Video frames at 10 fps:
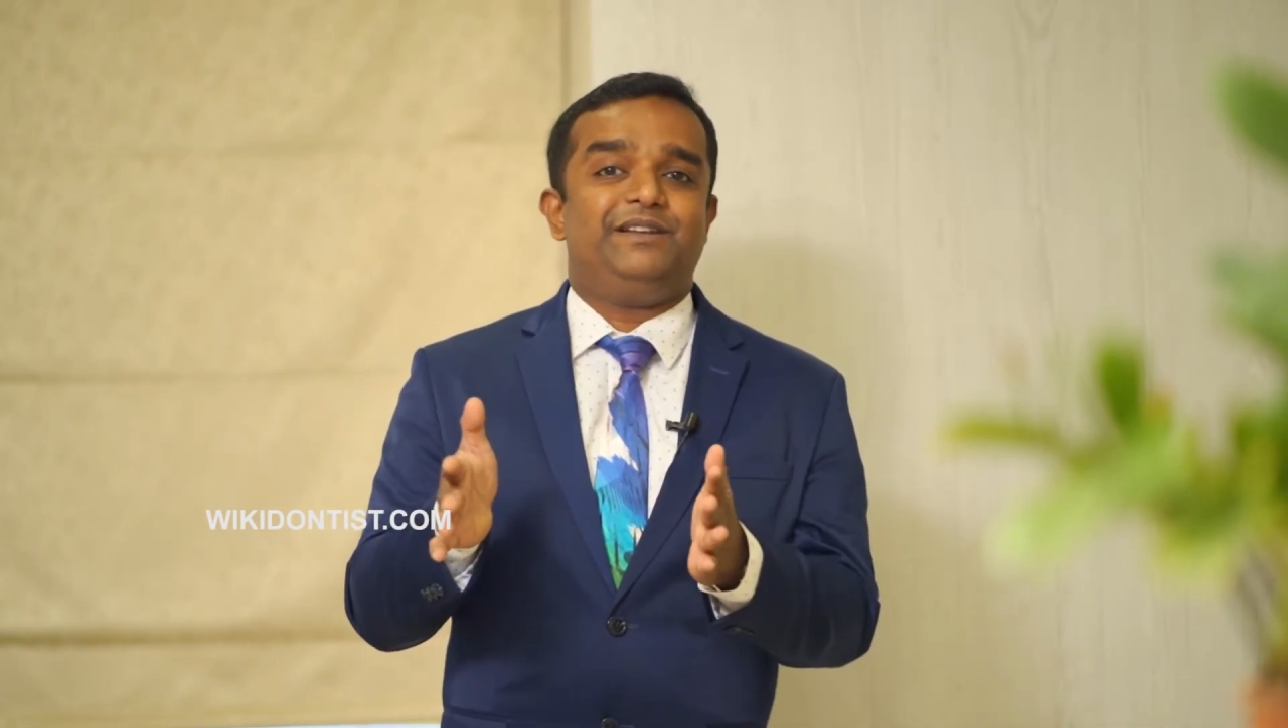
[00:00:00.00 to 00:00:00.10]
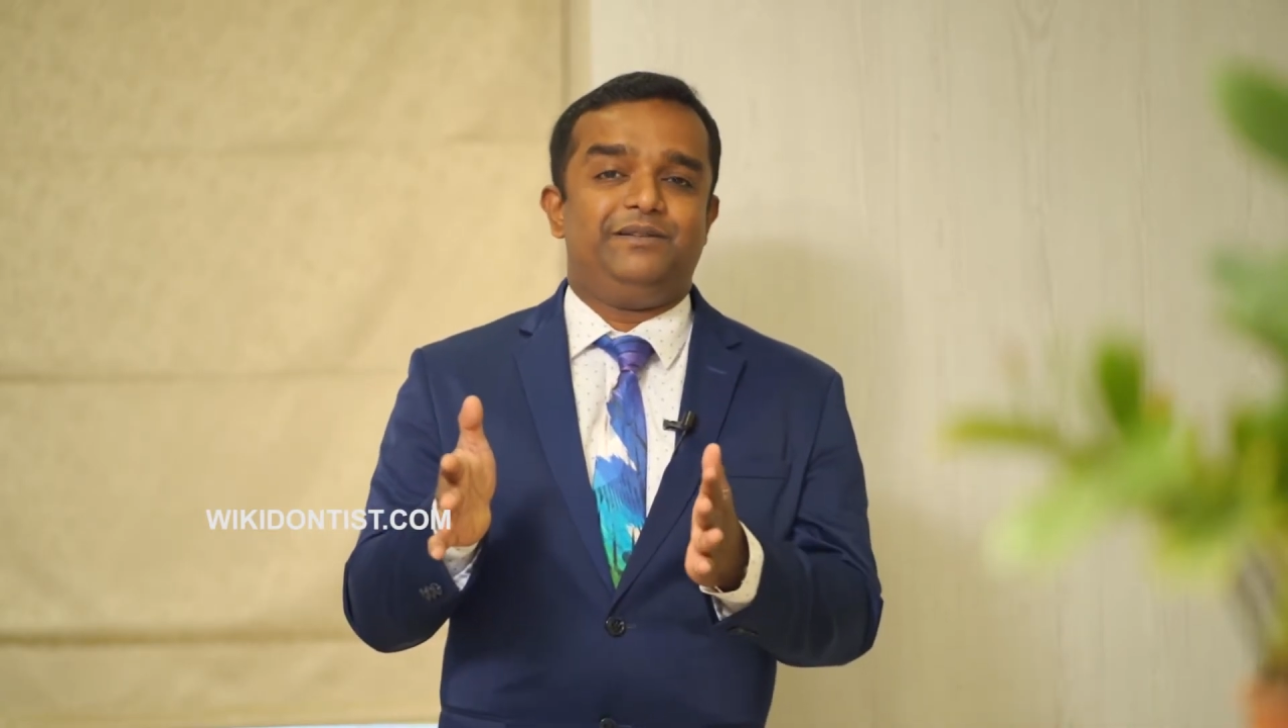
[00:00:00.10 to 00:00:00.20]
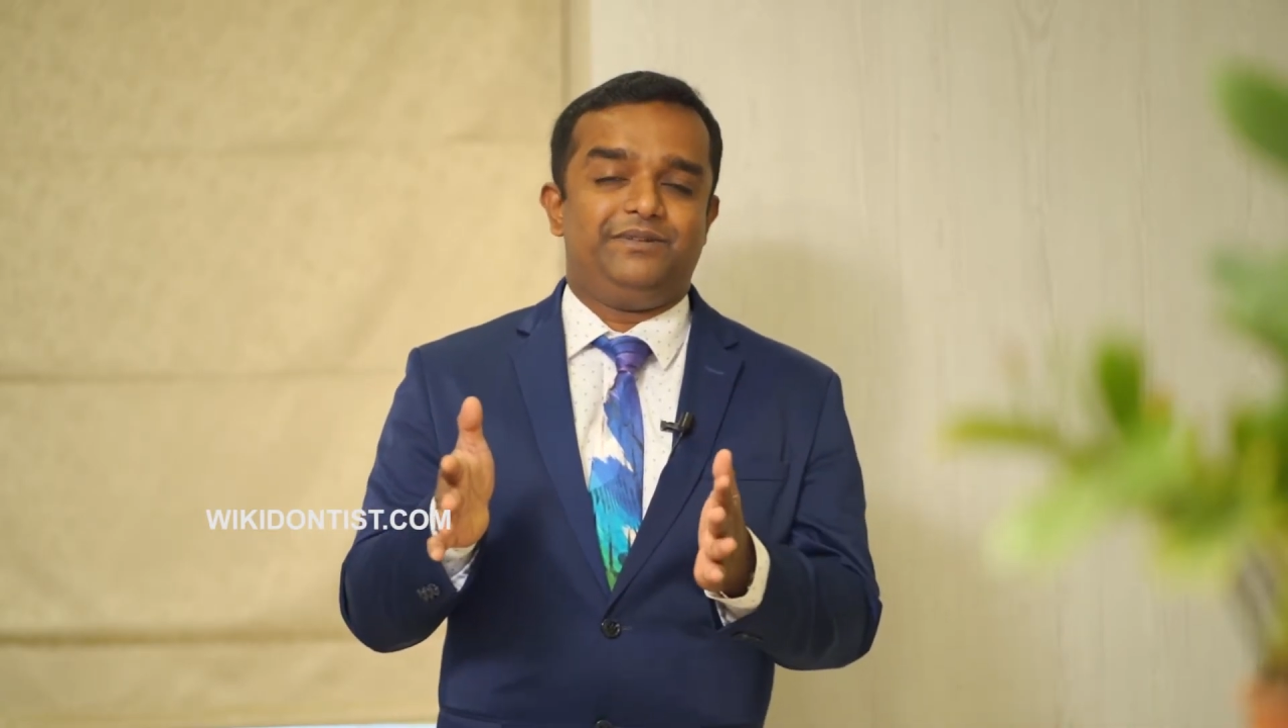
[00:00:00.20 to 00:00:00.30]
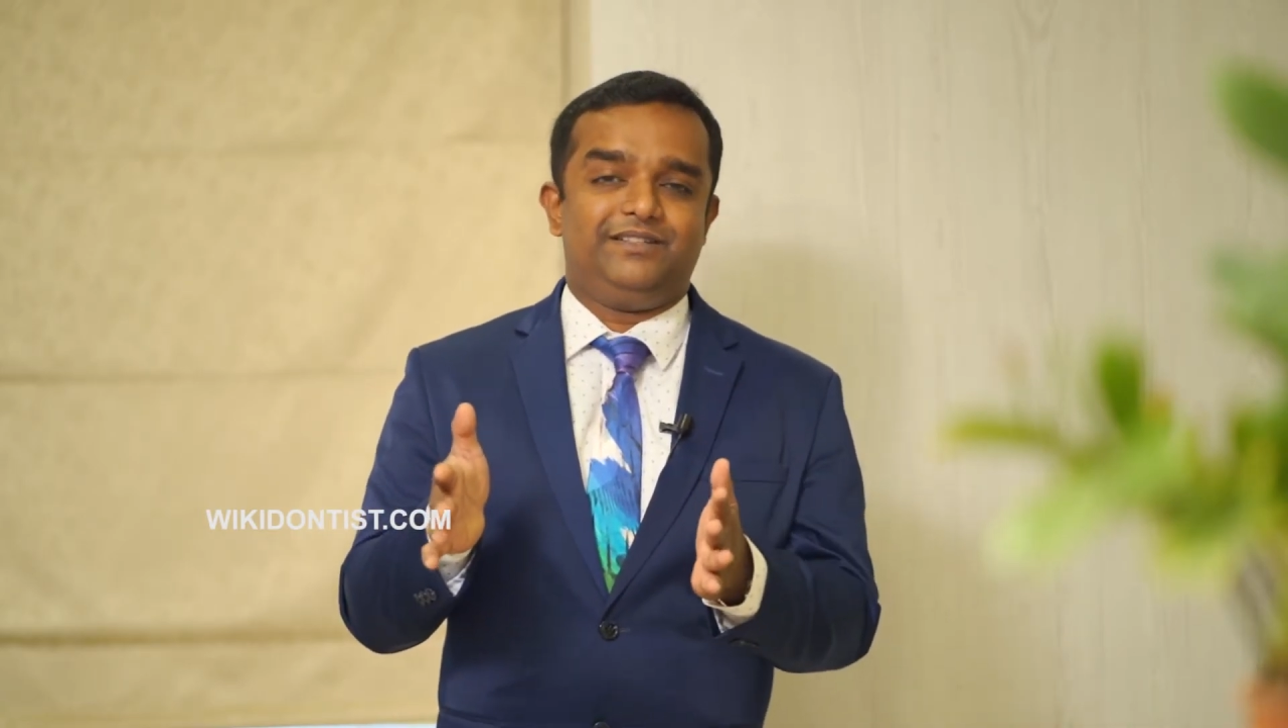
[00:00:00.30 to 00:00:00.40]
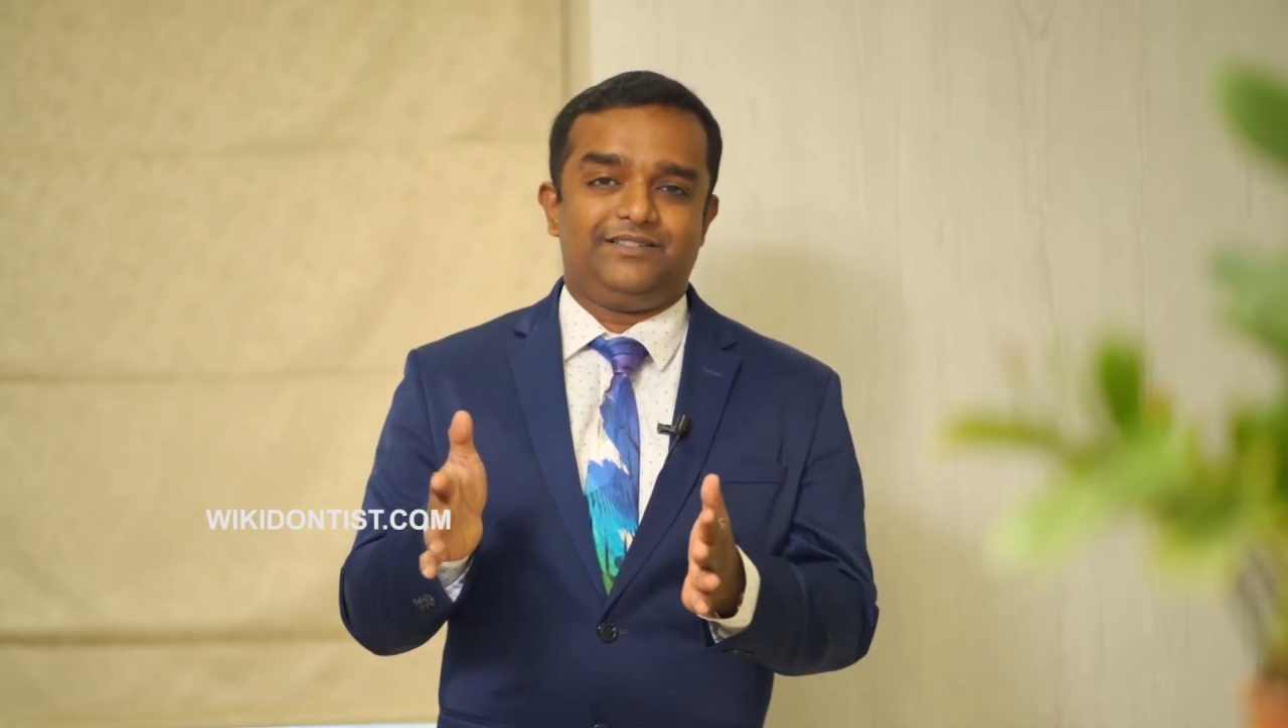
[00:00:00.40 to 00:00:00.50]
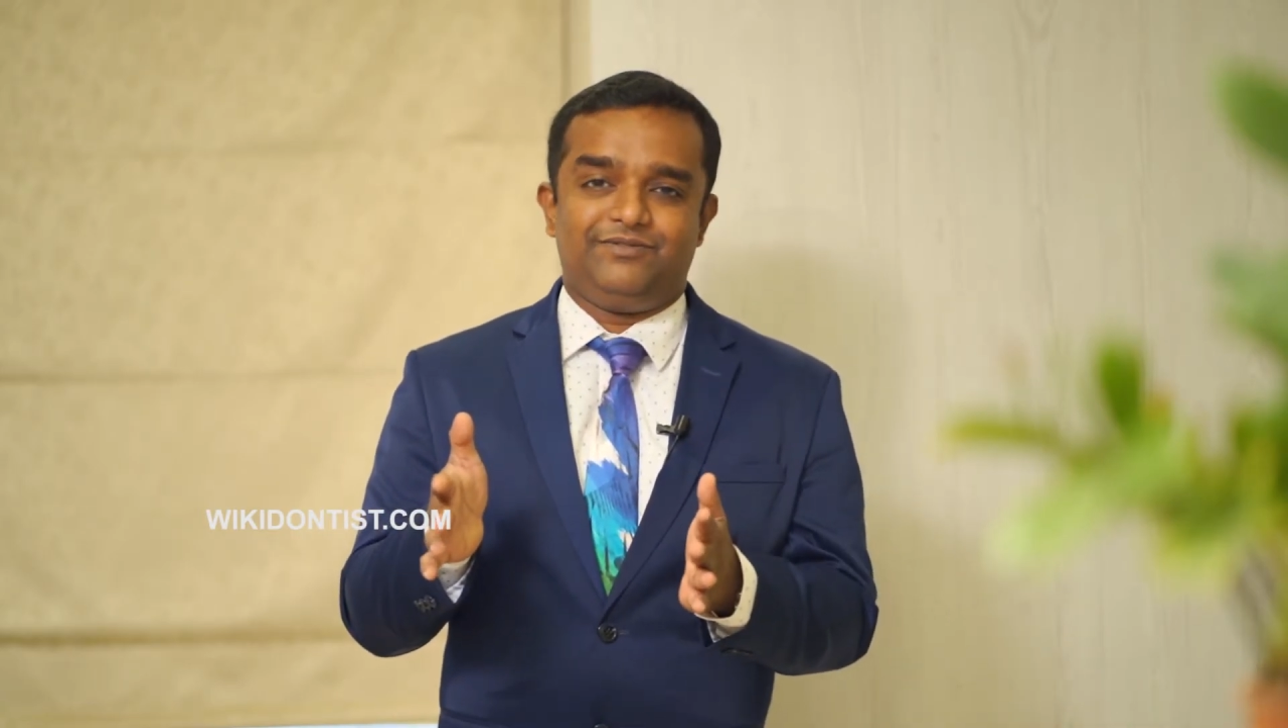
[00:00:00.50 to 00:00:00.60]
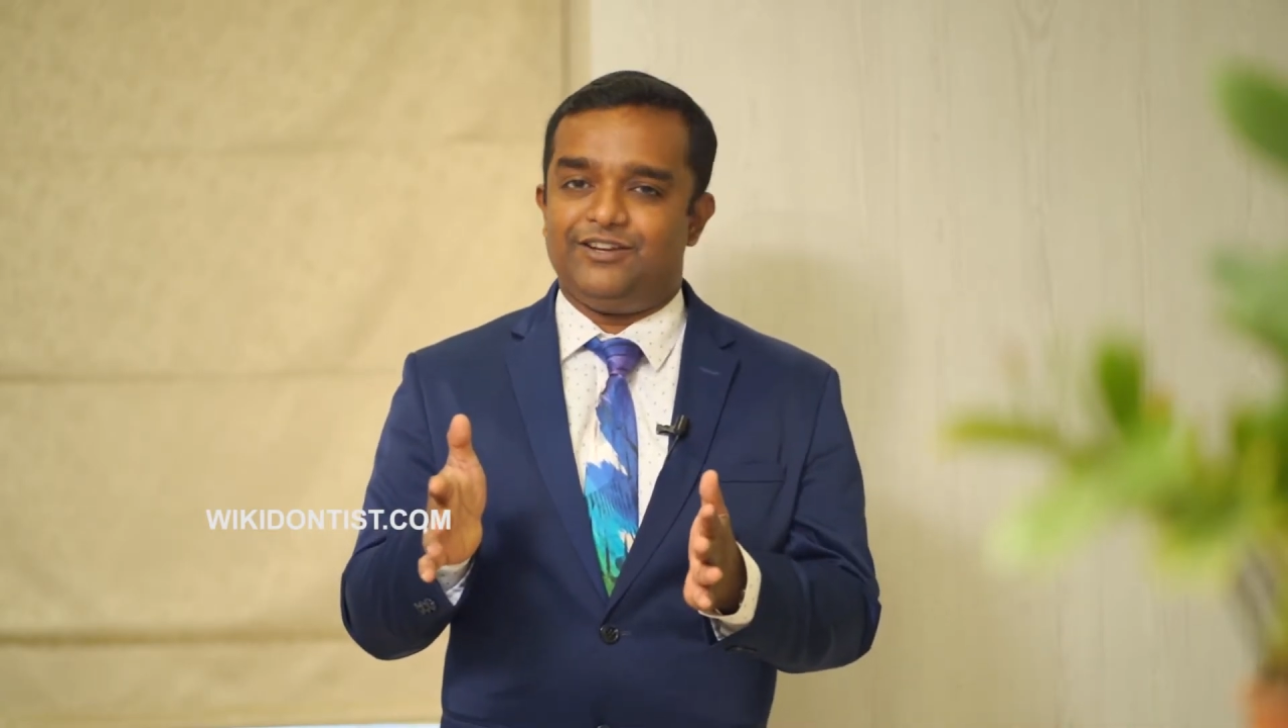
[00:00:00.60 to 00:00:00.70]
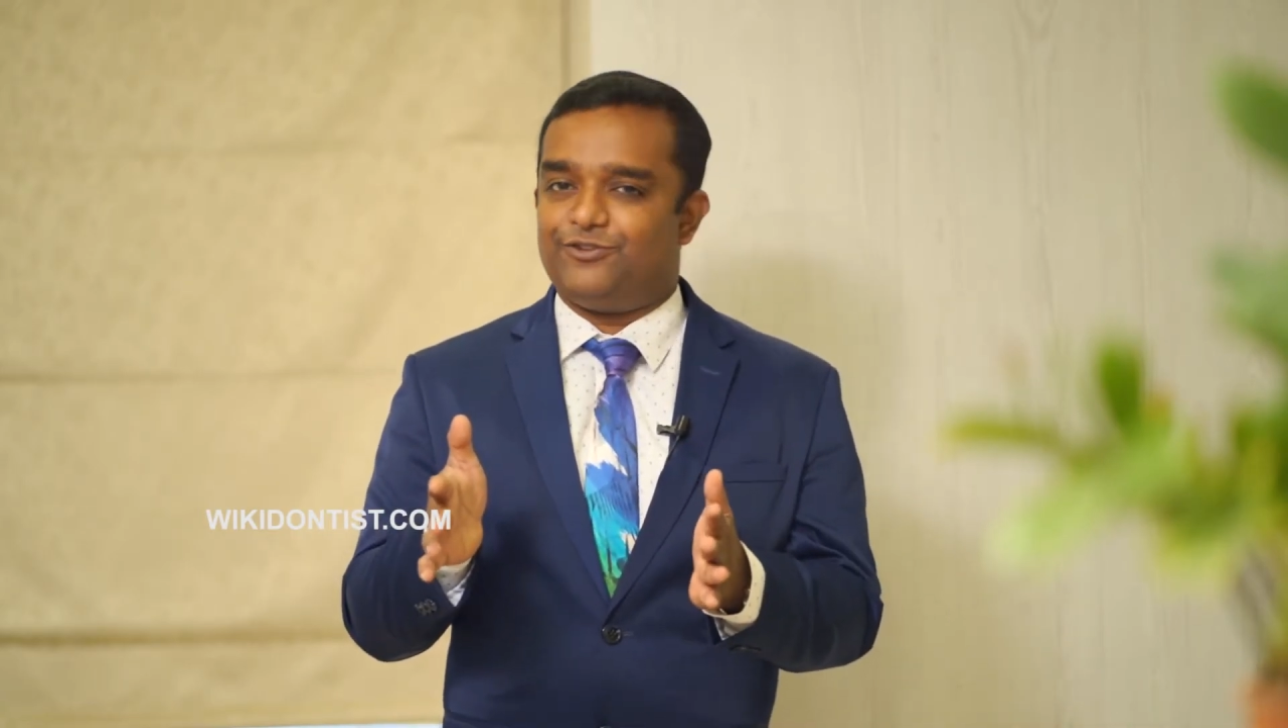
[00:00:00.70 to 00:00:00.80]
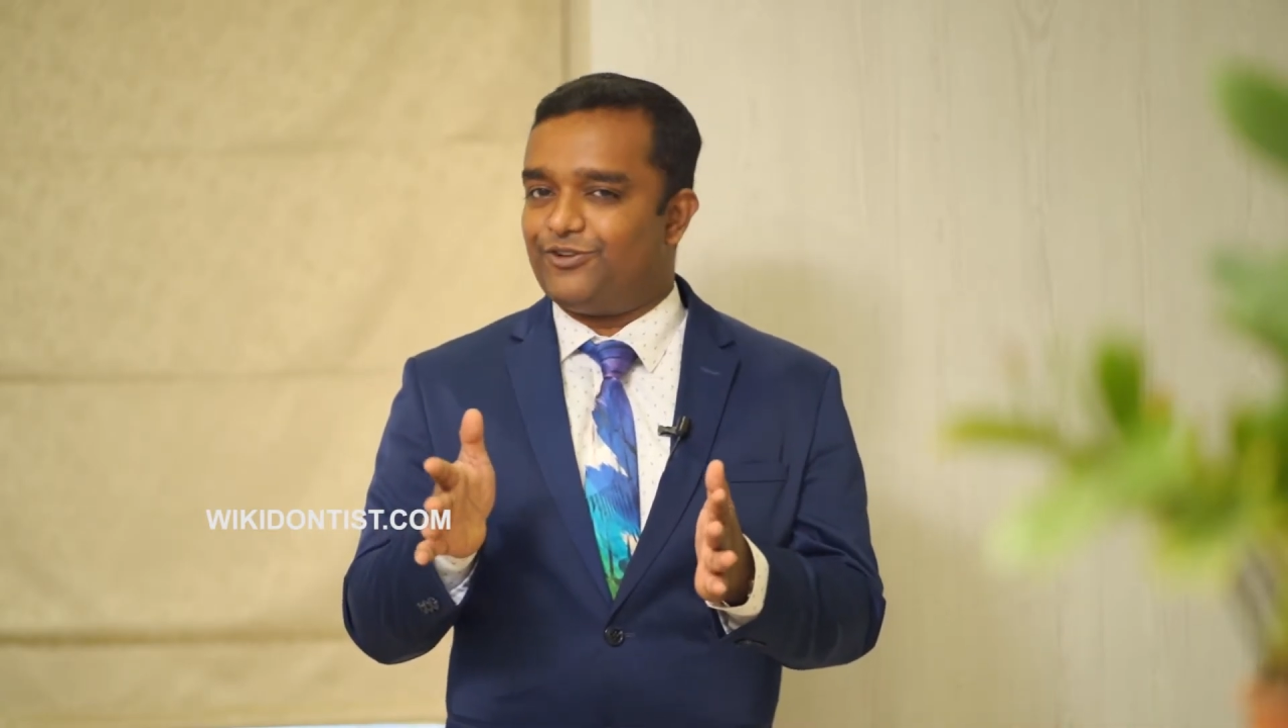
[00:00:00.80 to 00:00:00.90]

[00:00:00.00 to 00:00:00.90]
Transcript: millimeters we are